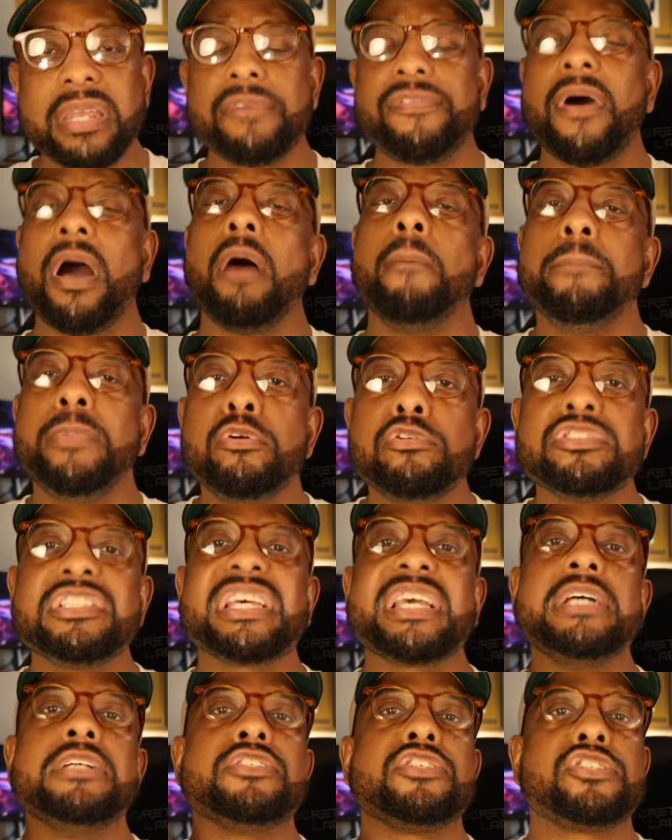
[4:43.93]
of how
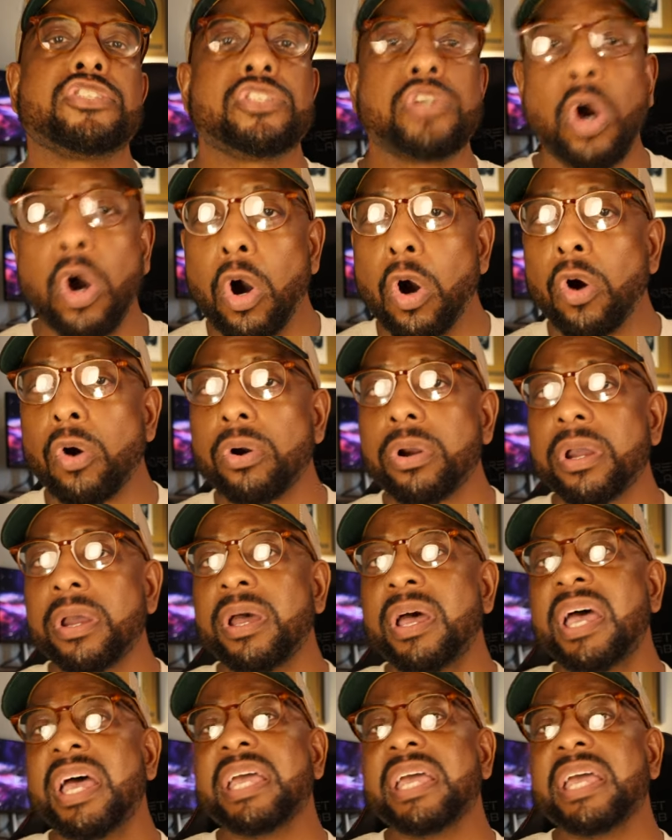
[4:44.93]
music and song